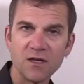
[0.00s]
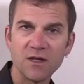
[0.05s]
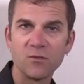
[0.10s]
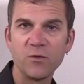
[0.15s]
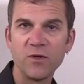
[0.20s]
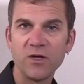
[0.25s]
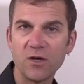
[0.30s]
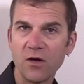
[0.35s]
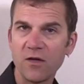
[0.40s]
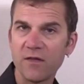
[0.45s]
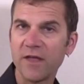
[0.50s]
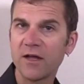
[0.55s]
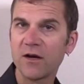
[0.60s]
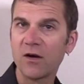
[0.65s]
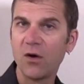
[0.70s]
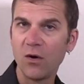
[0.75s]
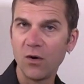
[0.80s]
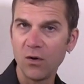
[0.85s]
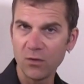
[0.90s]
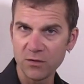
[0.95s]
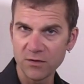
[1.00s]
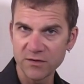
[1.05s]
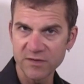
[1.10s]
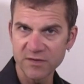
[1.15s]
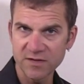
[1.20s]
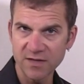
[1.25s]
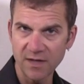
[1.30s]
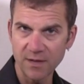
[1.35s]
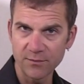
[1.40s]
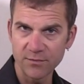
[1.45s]
and we call that a whole
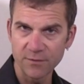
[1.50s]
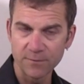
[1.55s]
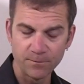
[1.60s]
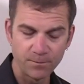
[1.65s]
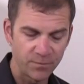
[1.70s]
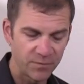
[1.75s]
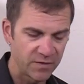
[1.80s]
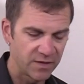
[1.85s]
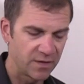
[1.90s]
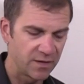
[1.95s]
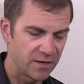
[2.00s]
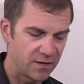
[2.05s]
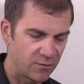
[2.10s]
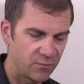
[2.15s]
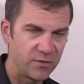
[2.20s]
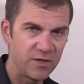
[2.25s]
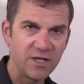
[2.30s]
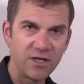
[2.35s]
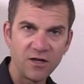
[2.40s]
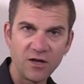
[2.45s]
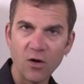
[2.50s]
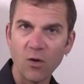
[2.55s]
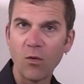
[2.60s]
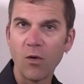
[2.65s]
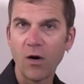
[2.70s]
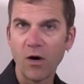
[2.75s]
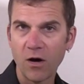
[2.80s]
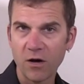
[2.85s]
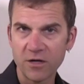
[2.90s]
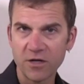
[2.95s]
step. We can go
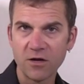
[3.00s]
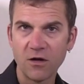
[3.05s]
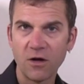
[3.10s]
on and